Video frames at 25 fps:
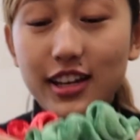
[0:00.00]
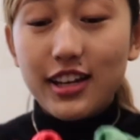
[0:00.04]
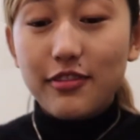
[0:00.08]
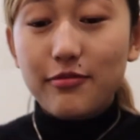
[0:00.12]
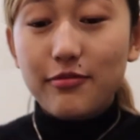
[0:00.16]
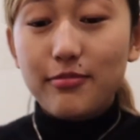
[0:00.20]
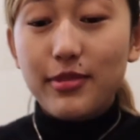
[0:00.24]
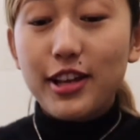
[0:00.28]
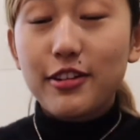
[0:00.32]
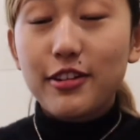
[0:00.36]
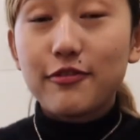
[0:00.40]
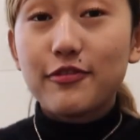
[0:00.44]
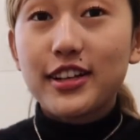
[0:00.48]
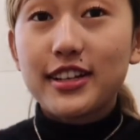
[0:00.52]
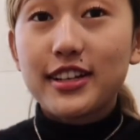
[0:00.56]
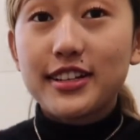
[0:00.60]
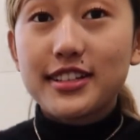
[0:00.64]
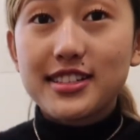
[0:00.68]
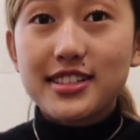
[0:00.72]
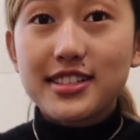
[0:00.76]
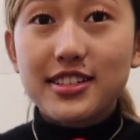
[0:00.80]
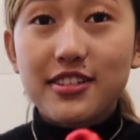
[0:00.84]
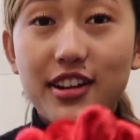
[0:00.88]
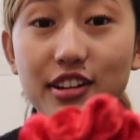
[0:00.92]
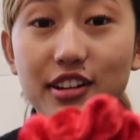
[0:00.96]
velvet
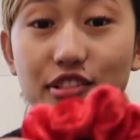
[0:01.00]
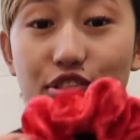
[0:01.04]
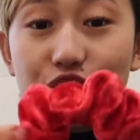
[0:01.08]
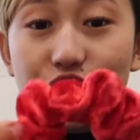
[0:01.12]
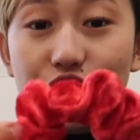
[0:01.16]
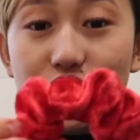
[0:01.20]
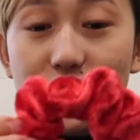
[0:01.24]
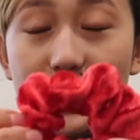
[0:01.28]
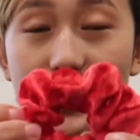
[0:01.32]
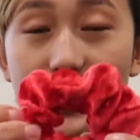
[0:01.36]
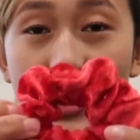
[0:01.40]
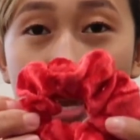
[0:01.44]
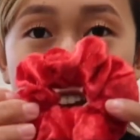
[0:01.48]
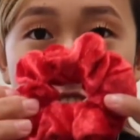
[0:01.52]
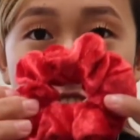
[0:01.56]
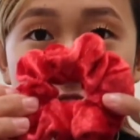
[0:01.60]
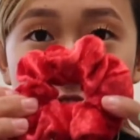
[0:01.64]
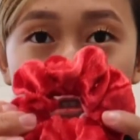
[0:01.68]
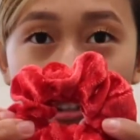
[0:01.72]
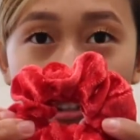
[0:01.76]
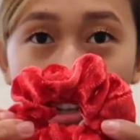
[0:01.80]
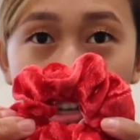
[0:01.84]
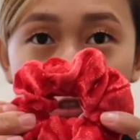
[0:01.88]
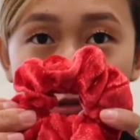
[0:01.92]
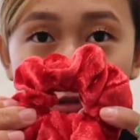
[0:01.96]
scrunchie
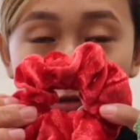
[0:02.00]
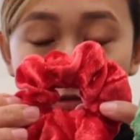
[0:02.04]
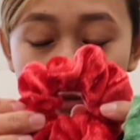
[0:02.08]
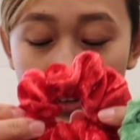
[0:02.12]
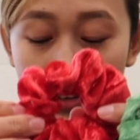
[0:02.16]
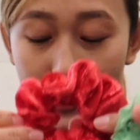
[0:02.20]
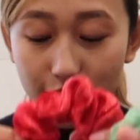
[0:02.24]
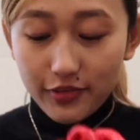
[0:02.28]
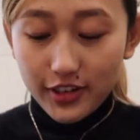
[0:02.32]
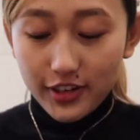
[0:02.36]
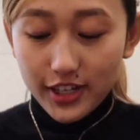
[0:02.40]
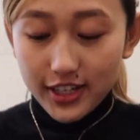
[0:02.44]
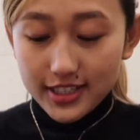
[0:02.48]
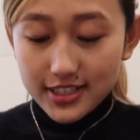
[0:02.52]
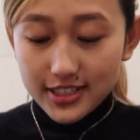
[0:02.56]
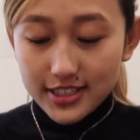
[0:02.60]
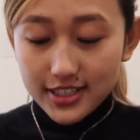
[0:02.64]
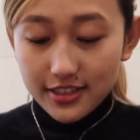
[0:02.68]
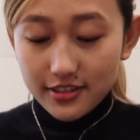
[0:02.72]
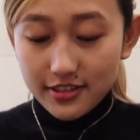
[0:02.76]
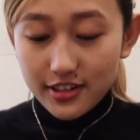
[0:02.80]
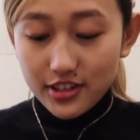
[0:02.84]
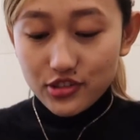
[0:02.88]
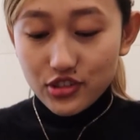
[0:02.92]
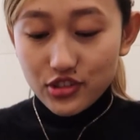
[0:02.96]
and red velvet
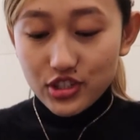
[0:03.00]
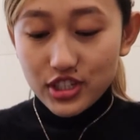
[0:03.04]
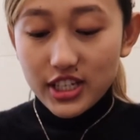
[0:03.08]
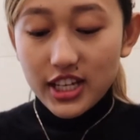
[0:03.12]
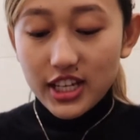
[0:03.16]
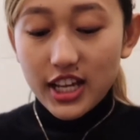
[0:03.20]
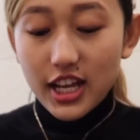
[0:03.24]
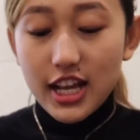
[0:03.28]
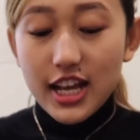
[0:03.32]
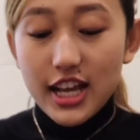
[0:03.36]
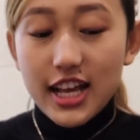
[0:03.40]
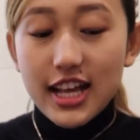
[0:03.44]
scrunchie.